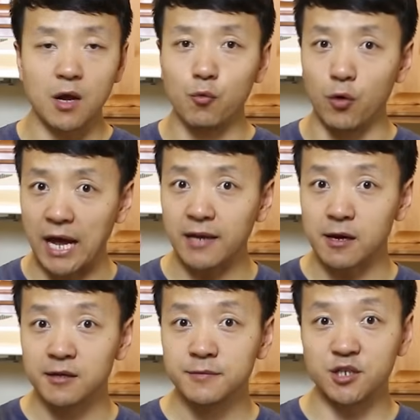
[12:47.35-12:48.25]
what
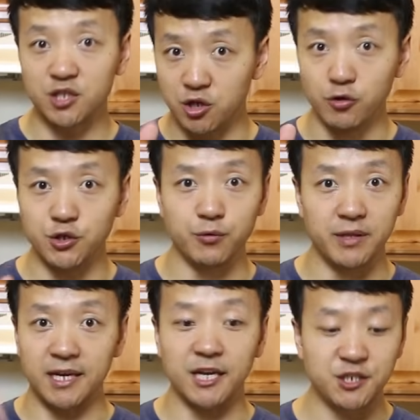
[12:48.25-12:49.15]
I just showed you
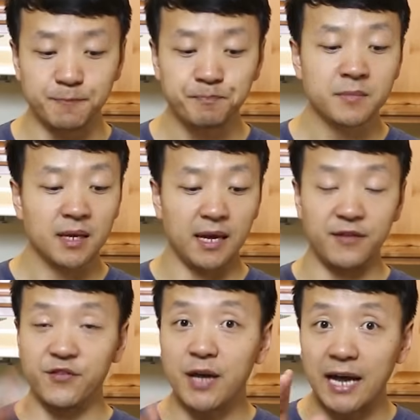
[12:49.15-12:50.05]
in the kitchen,
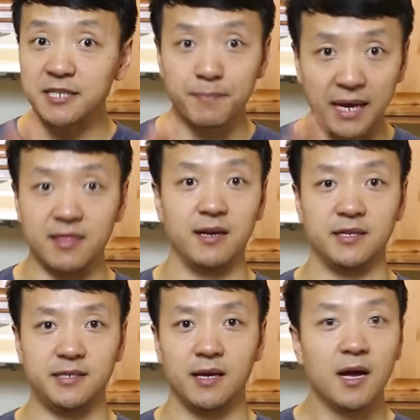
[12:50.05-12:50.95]
if you guys make
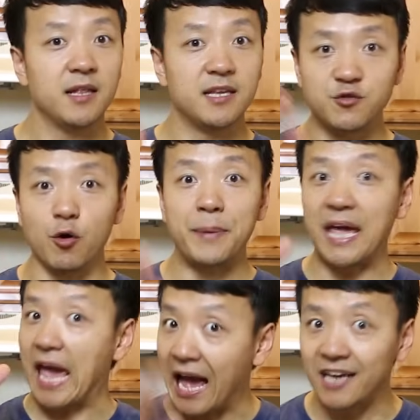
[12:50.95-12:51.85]
this, this will
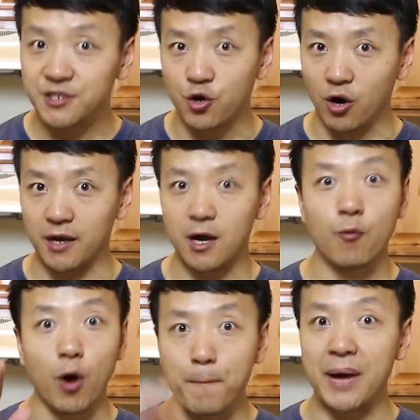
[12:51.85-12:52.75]
be as good
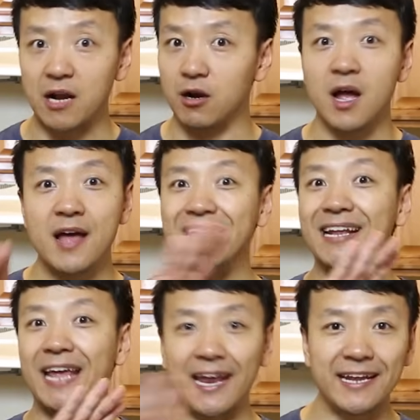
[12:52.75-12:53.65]
or better
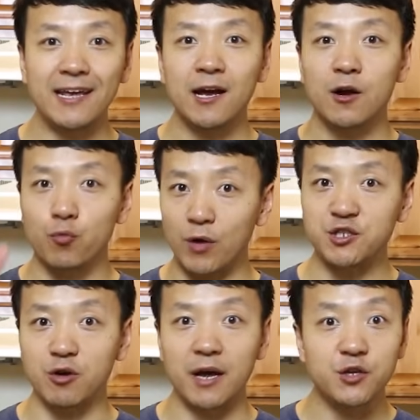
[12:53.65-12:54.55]
than any
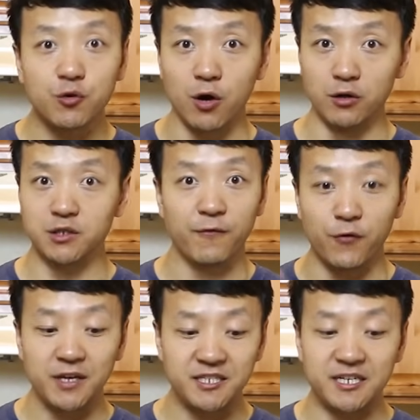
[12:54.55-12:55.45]
restaurant you go to
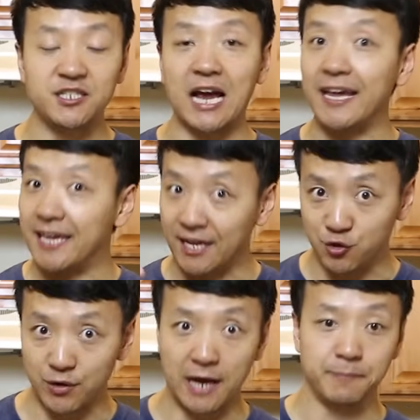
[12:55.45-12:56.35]
for this dish, I kid
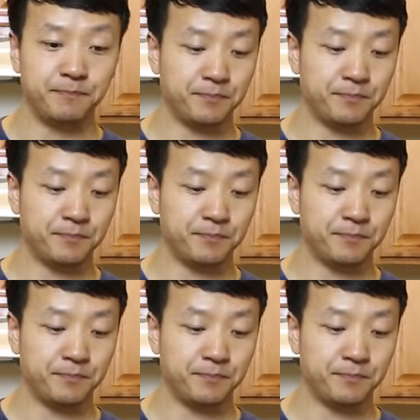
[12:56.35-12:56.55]
you not.